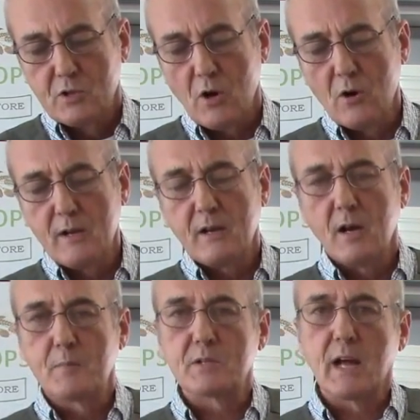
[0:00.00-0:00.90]
turn it
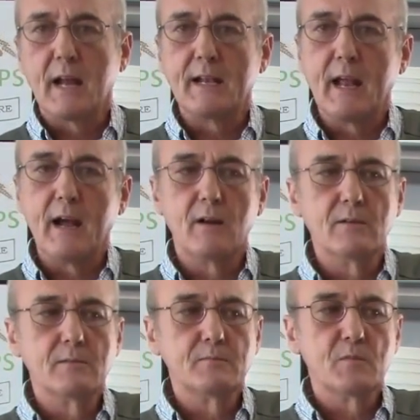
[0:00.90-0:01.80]
upside
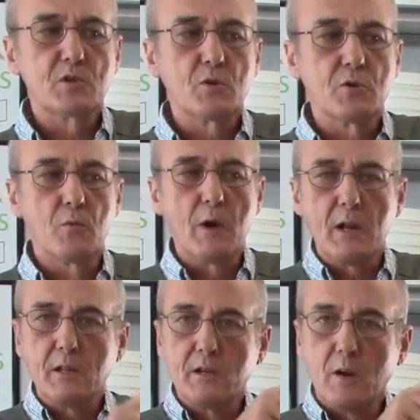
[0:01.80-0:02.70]
down so you're
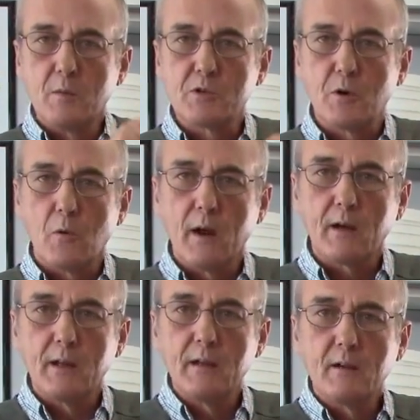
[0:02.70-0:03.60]
reading the numbers
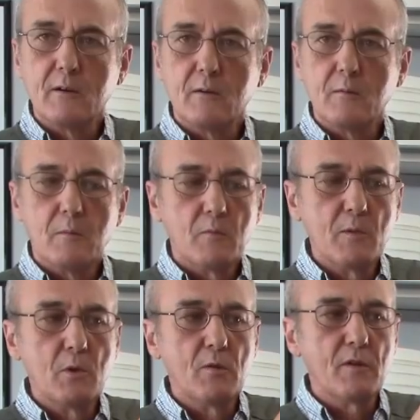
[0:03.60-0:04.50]
correctly.
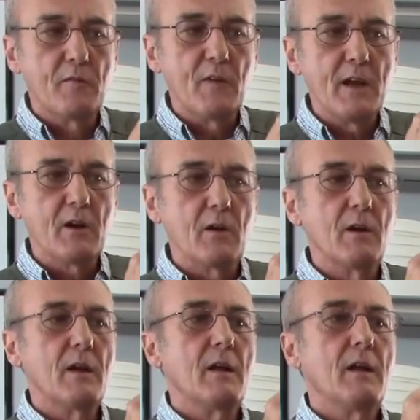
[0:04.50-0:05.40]
Remove your
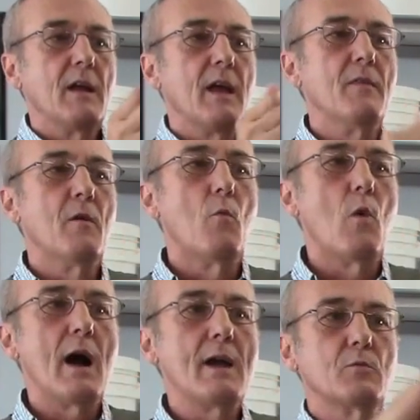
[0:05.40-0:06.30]
finger and the
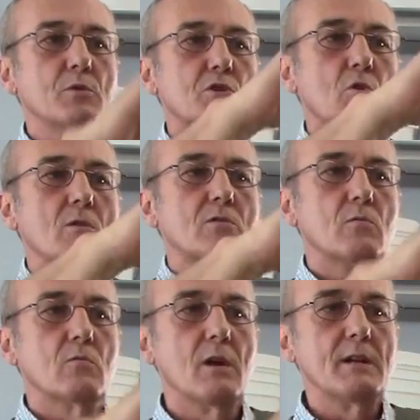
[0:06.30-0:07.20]
wine will start to
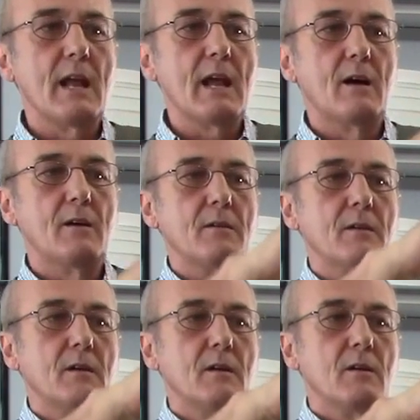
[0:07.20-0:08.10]
run
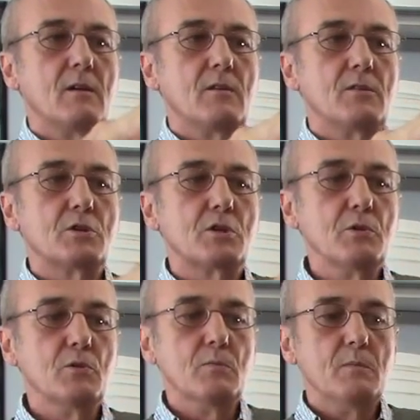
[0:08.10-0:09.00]
down the
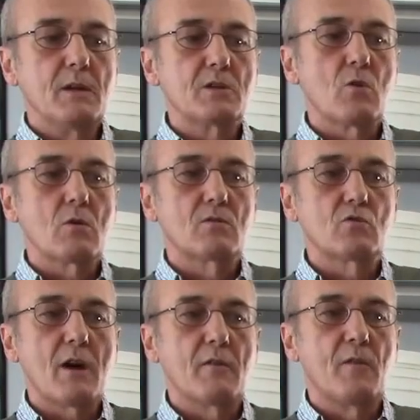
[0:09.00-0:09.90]
tube and start to
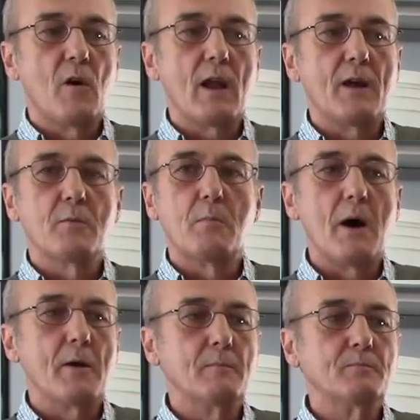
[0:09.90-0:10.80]
try to fall out the
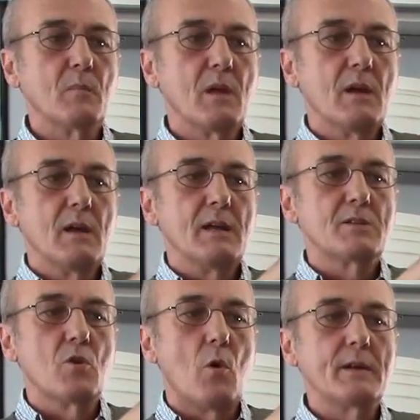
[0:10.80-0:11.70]
bottom.
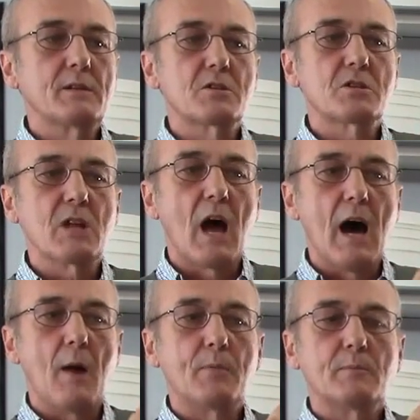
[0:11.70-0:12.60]
It's going to
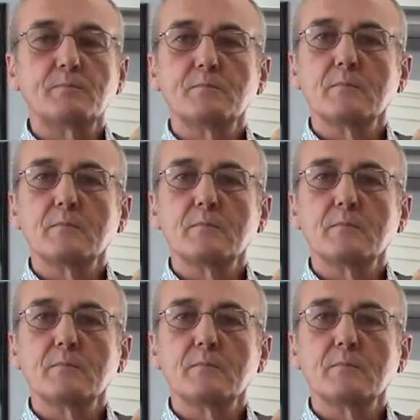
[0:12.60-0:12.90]
stop,